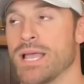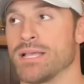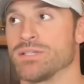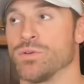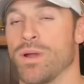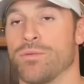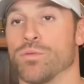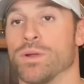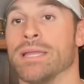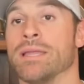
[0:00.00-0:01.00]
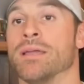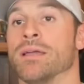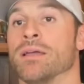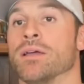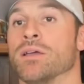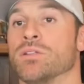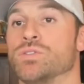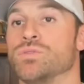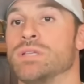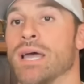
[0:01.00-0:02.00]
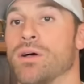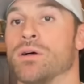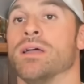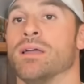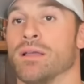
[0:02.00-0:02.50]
asking a referee to tell,